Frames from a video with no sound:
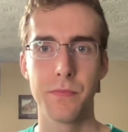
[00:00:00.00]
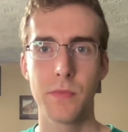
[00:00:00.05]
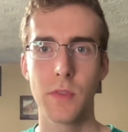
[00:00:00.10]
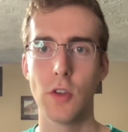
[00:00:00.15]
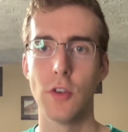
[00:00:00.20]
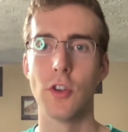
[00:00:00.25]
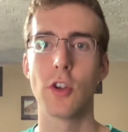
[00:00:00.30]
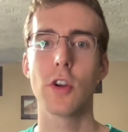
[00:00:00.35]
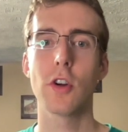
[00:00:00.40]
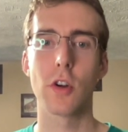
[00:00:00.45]

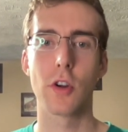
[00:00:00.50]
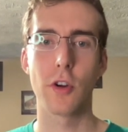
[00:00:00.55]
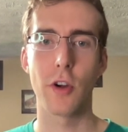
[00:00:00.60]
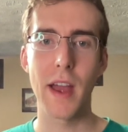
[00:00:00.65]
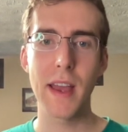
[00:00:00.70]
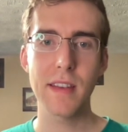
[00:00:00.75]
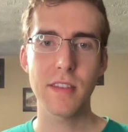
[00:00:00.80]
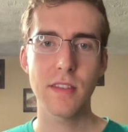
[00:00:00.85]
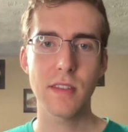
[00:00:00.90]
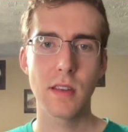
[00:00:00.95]
Neural
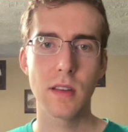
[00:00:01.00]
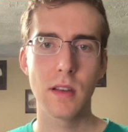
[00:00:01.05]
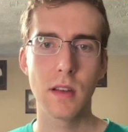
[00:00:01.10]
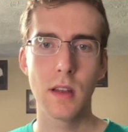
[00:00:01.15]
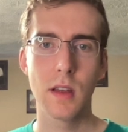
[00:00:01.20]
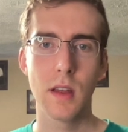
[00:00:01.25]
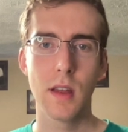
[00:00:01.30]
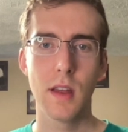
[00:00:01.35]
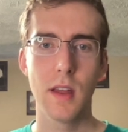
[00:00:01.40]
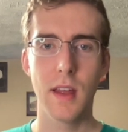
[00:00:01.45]
Crest,
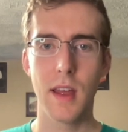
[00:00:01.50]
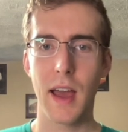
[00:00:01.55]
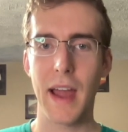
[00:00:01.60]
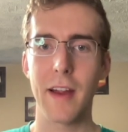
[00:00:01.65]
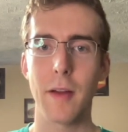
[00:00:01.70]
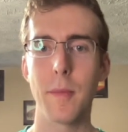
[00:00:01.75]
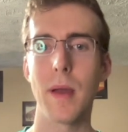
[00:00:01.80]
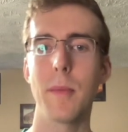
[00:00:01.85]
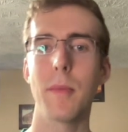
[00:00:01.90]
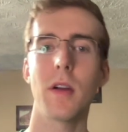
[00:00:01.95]
I
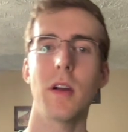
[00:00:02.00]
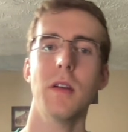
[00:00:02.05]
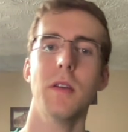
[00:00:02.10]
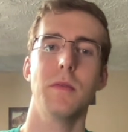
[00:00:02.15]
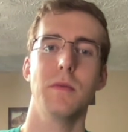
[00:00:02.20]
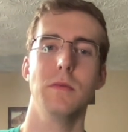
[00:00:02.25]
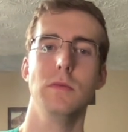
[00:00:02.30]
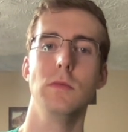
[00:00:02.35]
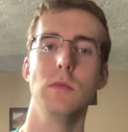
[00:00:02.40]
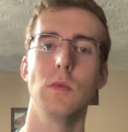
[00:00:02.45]
remember,
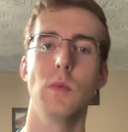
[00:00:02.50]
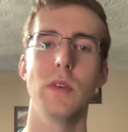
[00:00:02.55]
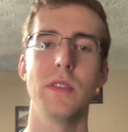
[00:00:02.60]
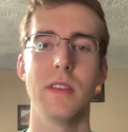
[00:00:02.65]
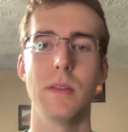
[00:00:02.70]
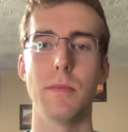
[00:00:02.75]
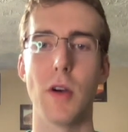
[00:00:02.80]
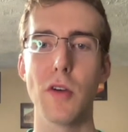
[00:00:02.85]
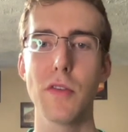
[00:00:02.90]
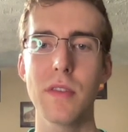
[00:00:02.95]
was in
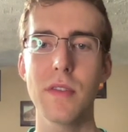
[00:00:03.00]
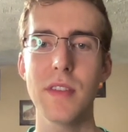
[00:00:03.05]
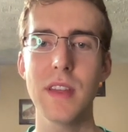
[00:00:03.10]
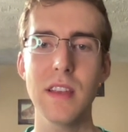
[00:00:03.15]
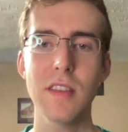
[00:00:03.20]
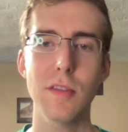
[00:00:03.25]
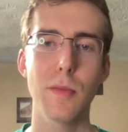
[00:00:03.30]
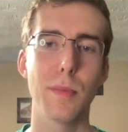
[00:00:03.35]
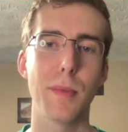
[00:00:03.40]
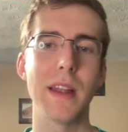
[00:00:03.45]
both of
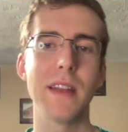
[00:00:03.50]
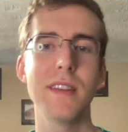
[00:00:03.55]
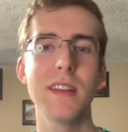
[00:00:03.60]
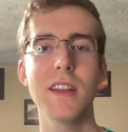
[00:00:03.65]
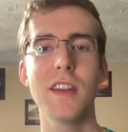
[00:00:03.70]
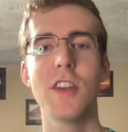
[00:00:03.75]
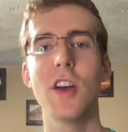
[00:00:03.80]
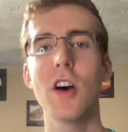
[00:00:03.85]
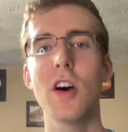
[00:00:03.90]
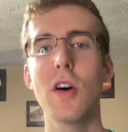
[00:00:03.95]
these, but I didn't
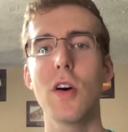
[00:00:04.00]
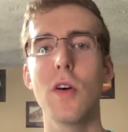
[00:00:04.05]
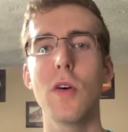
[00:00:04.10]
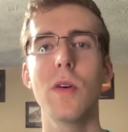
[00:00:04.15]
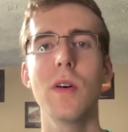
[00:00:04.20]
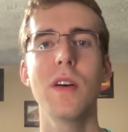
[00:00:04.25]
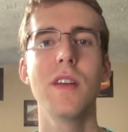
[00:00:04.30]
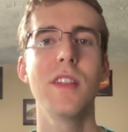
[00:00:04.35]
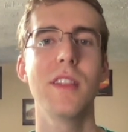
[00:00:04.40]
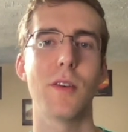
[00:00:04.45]
know
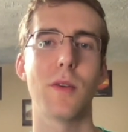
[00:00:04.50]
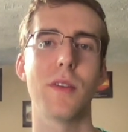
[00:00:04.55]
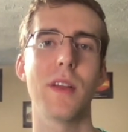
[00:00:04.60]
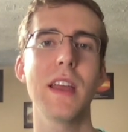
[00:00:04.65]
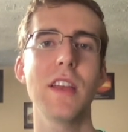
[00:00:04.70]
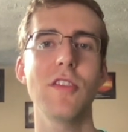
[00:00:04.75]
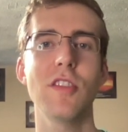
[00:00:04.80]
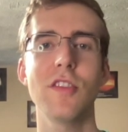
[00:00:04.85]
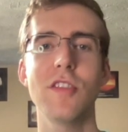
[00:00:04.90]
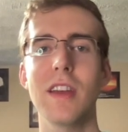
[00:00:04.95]
the
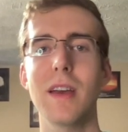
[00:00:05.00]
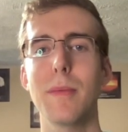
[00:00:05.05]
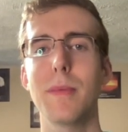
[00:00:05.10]
relationship.